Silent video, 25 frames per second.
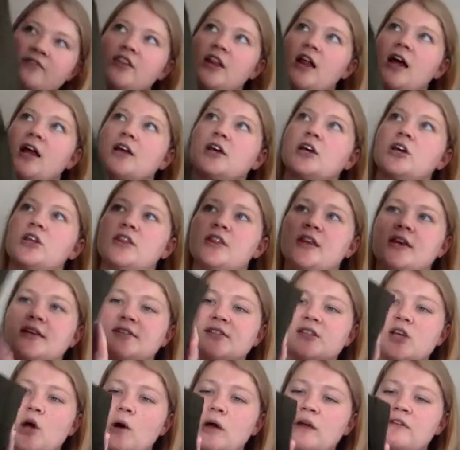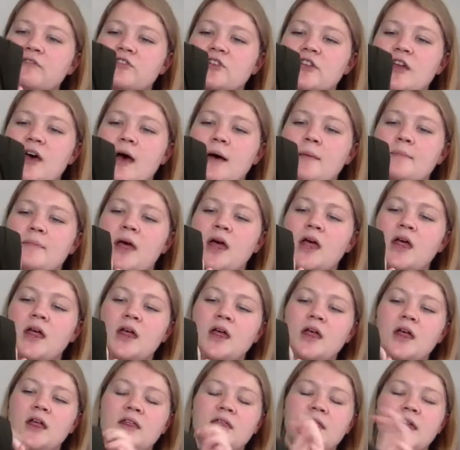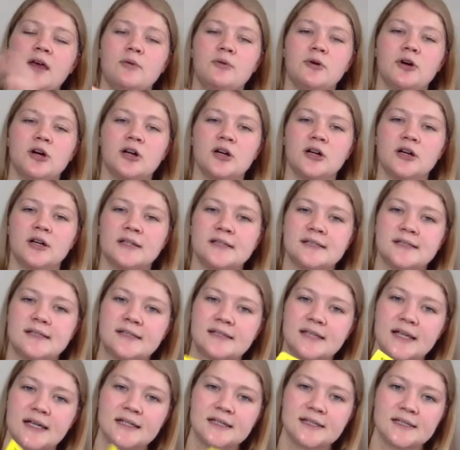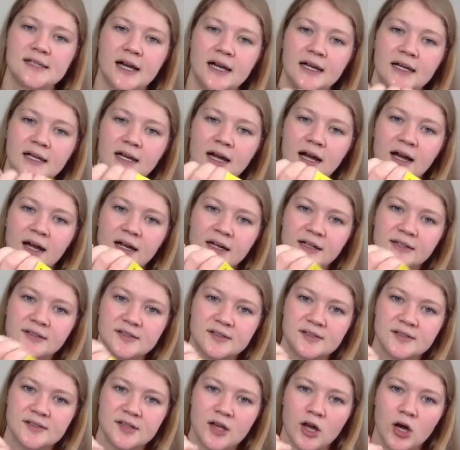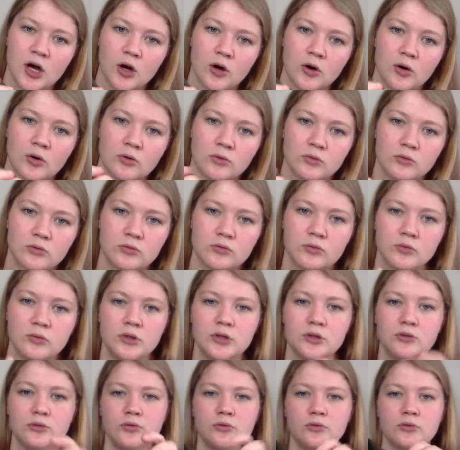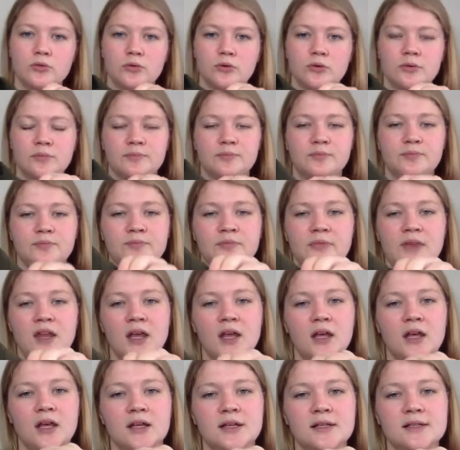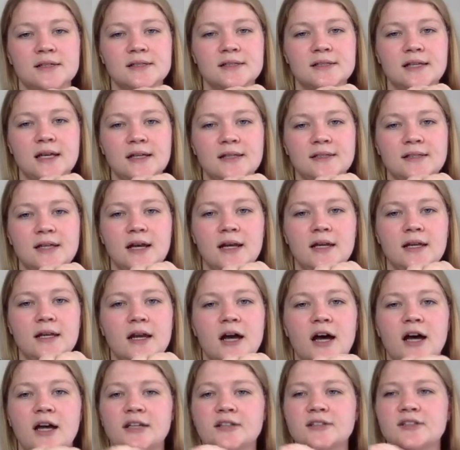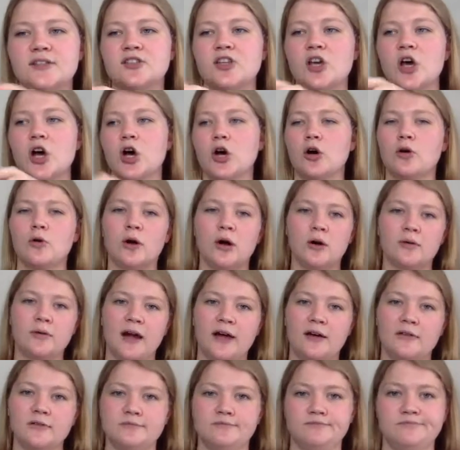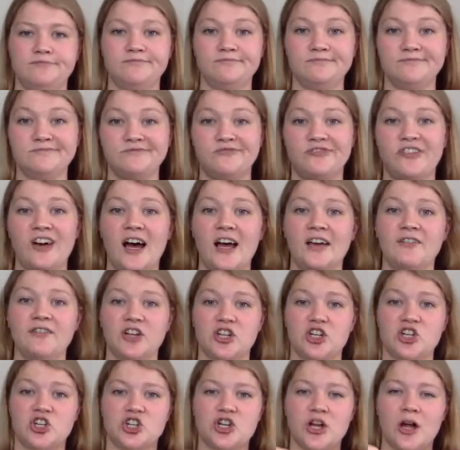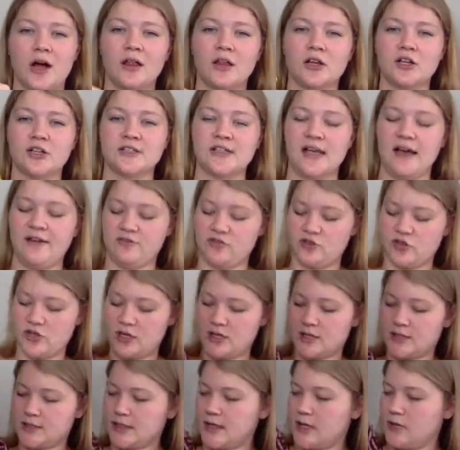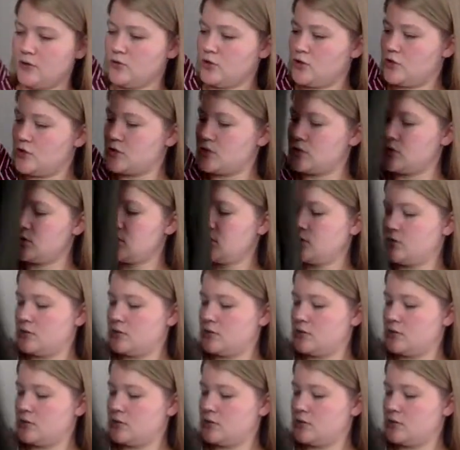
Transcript: a lot of good things going for them. They were $6.99, so woo, $6.99, so around five-ish dollars after the discount.